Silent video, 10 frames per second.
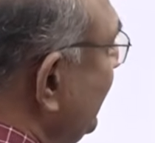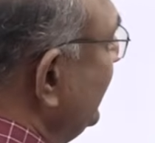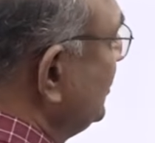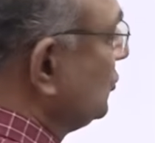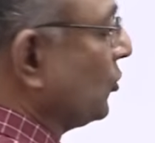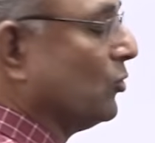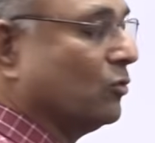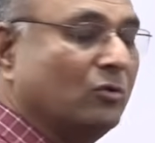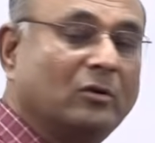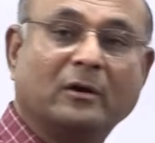these
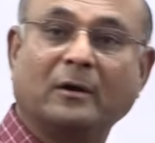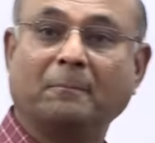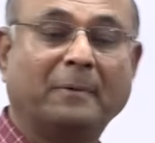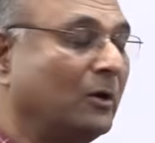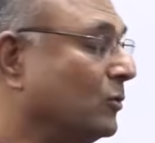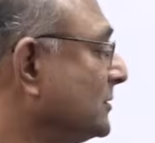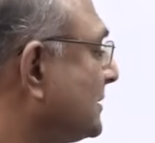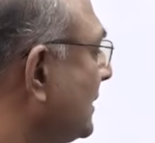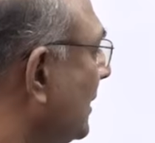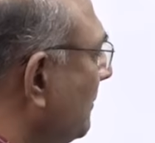two
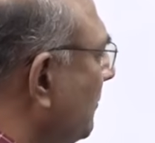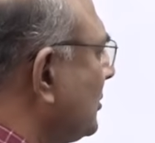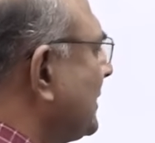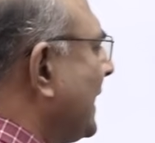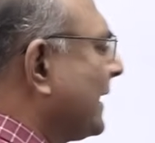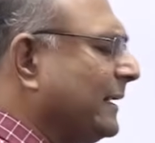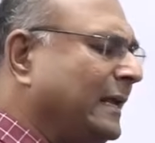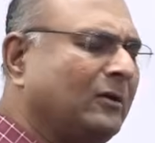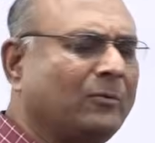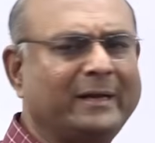balloons. Both are
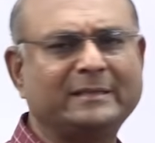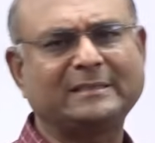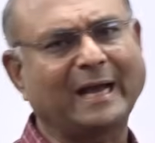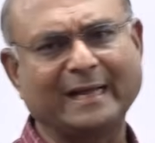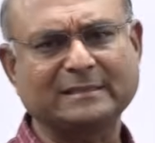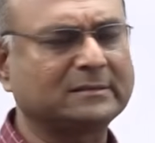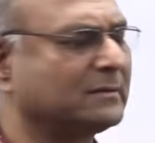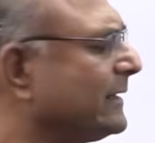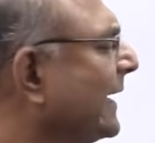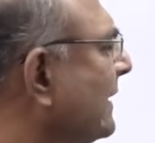equally charged,
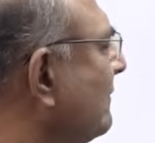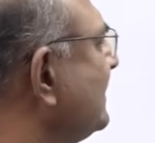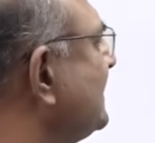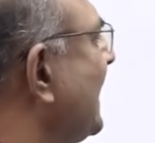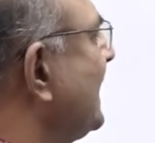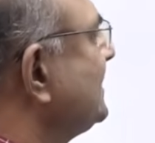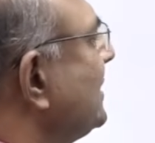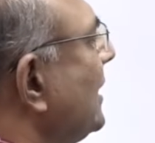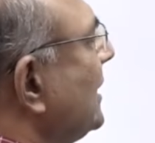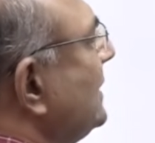negatively charged.
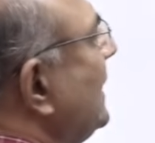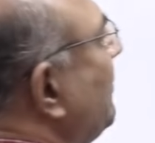They are